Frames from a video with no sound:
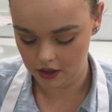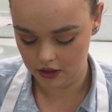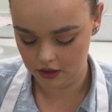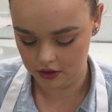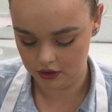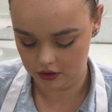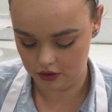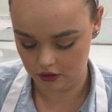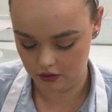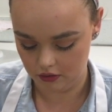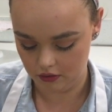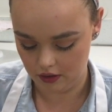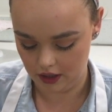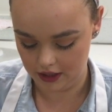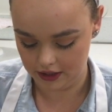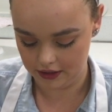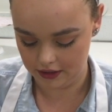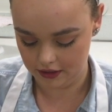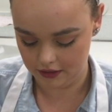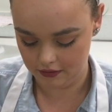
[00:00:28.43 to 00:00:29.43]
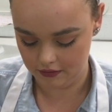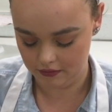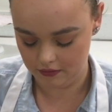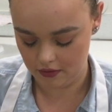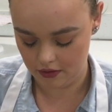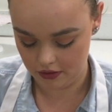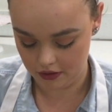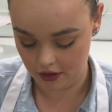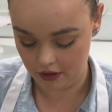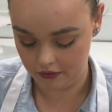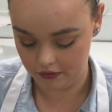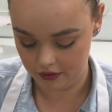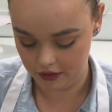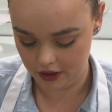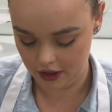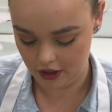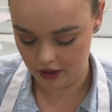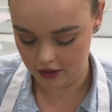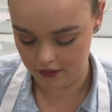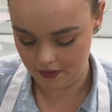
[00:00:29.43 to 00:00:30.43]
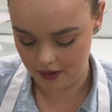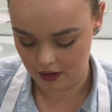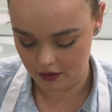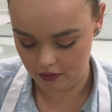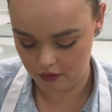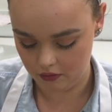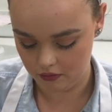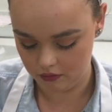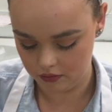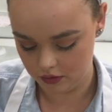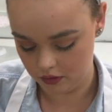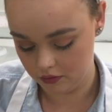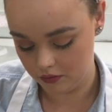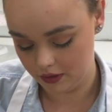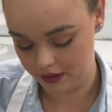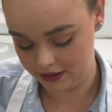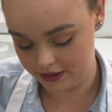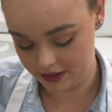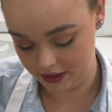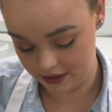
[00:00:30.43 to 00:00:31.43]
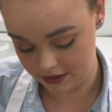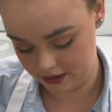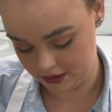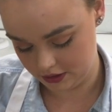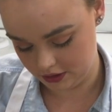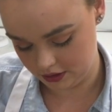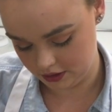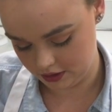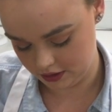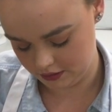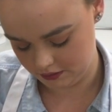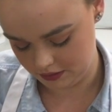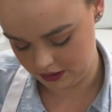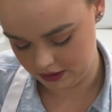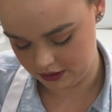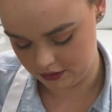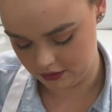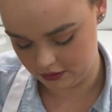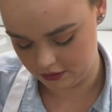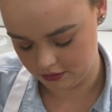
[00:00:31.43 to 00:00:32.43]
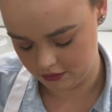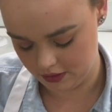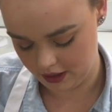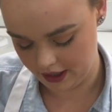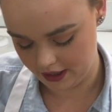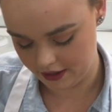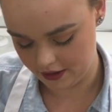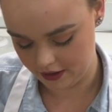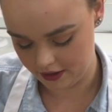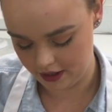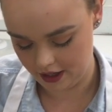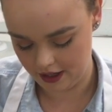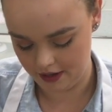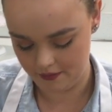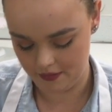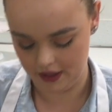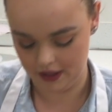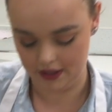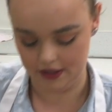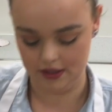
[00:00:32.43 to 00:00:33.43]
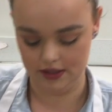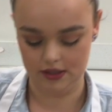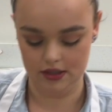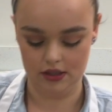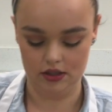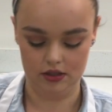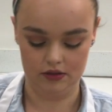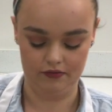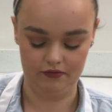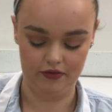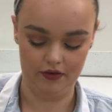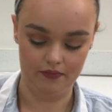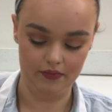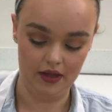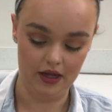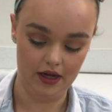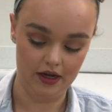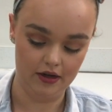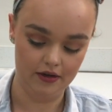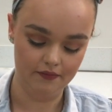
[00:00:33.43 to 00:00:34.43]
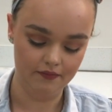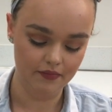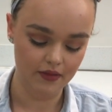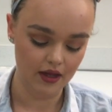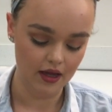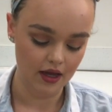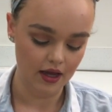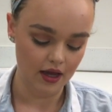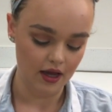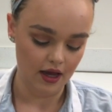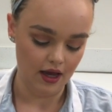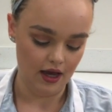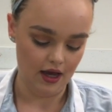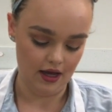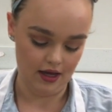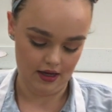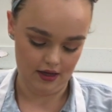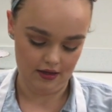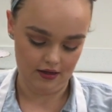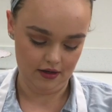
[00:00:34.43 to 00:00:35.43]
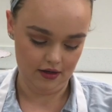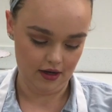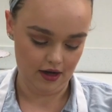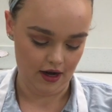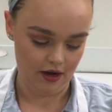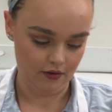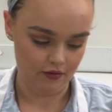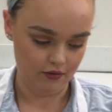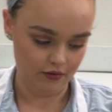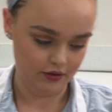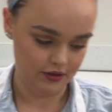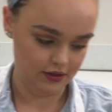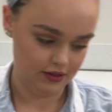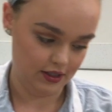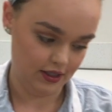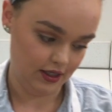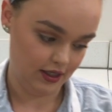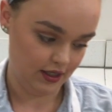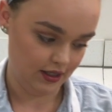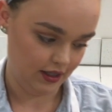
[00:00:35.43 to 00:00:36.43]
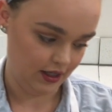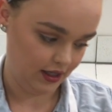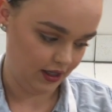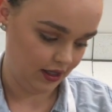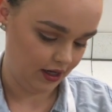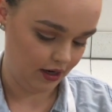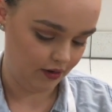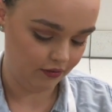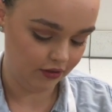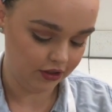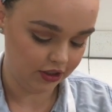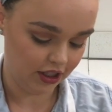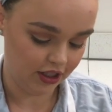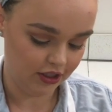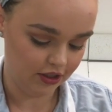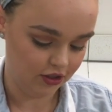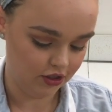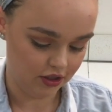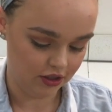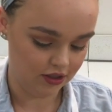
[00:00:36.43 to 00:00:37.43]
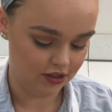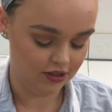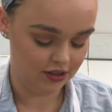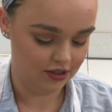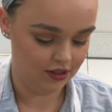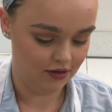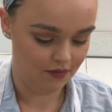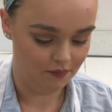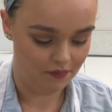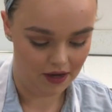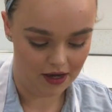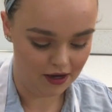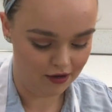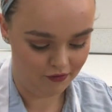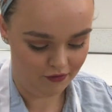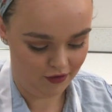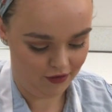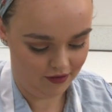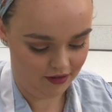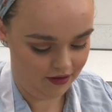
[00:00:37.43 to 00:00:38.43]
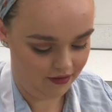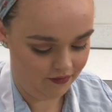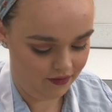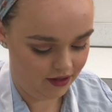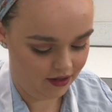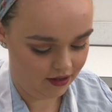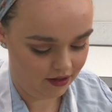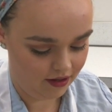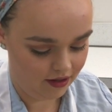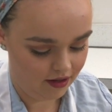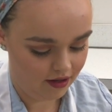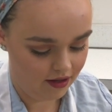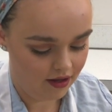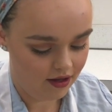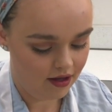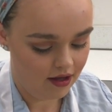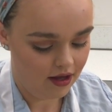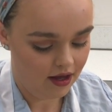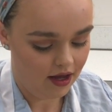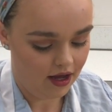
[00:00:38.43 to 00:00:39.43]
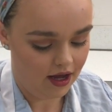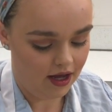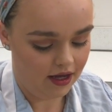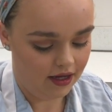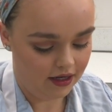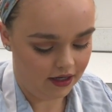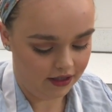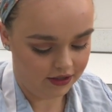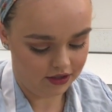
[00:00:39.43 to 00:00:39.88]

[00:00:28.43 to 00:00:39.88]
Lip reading: So I thought really hard about, well, what does interest me? So I could kind of make a decision from there. And I was thinking, like, I wish I could just bake for a living. And I